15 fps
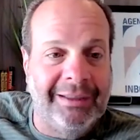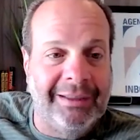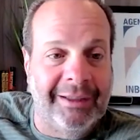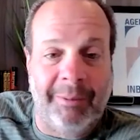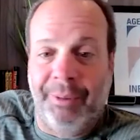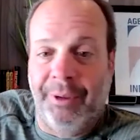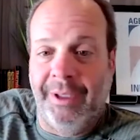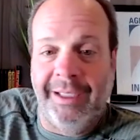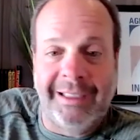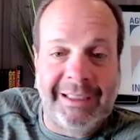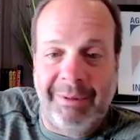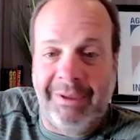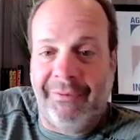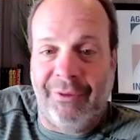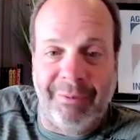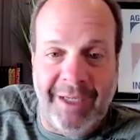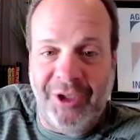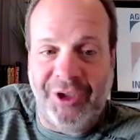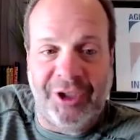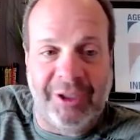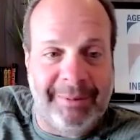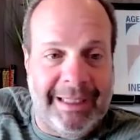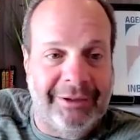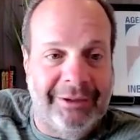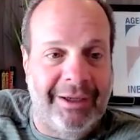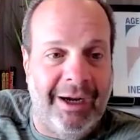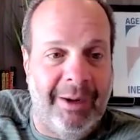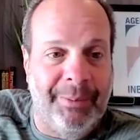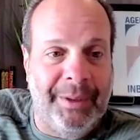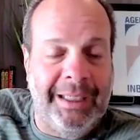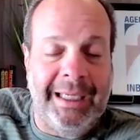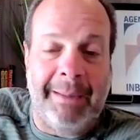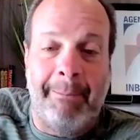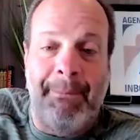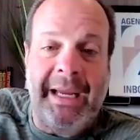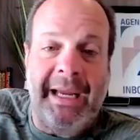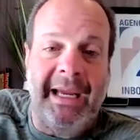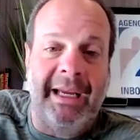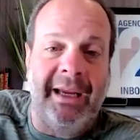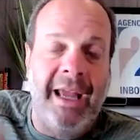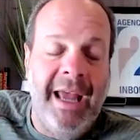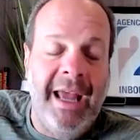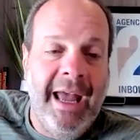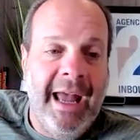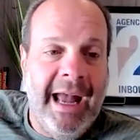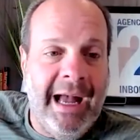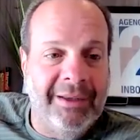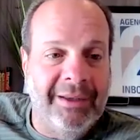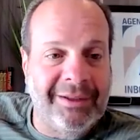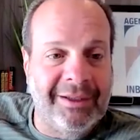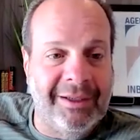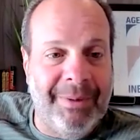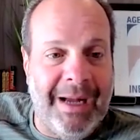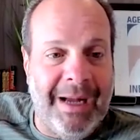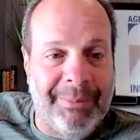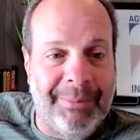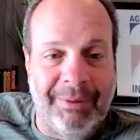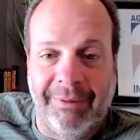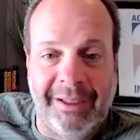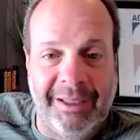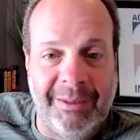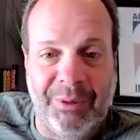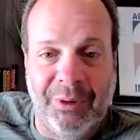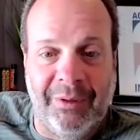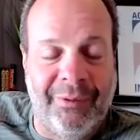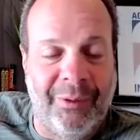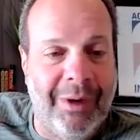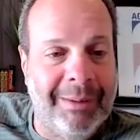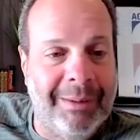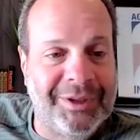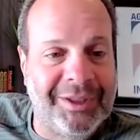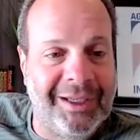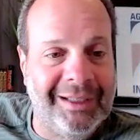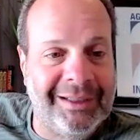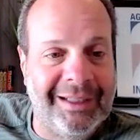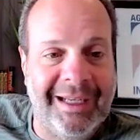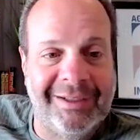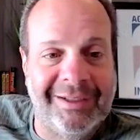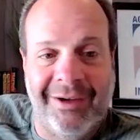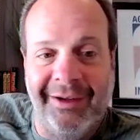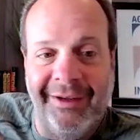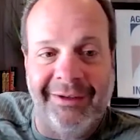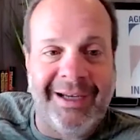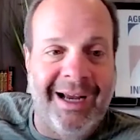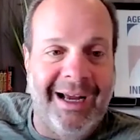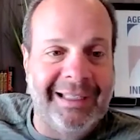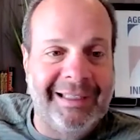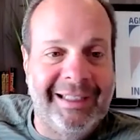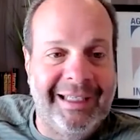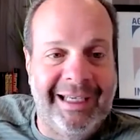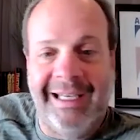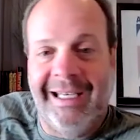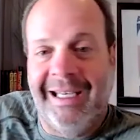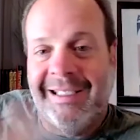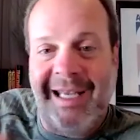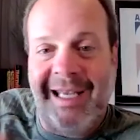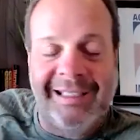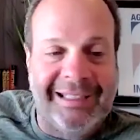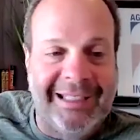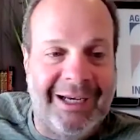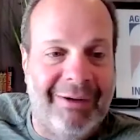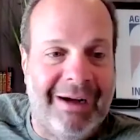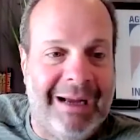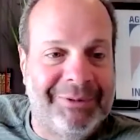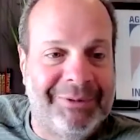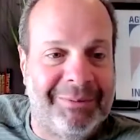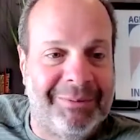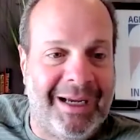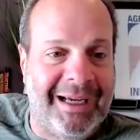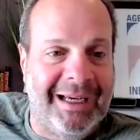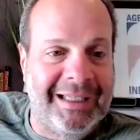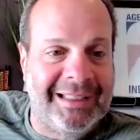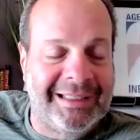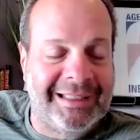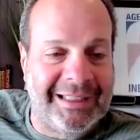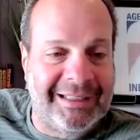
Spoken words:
They're going to put in some information about their company, and bing, out's going to pop a really beautiful website that has all their content in it. It's SEO optimized.